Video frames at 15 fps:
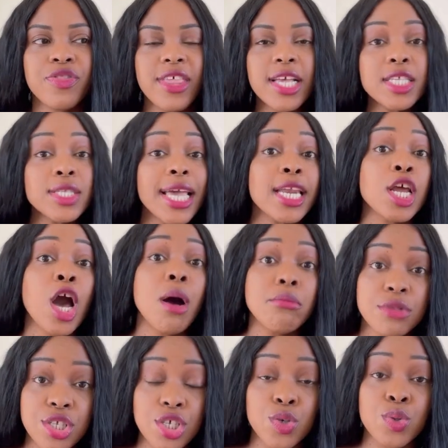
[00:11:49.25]
Things can come
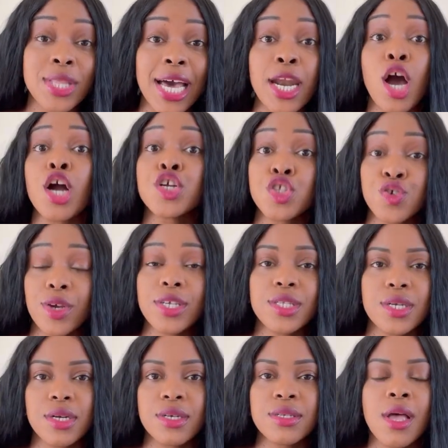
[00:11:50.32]
to you that are
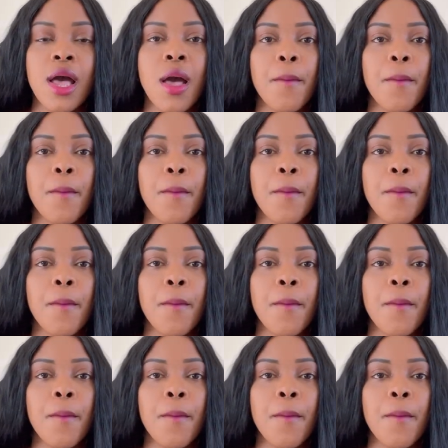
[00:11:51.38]
stressors,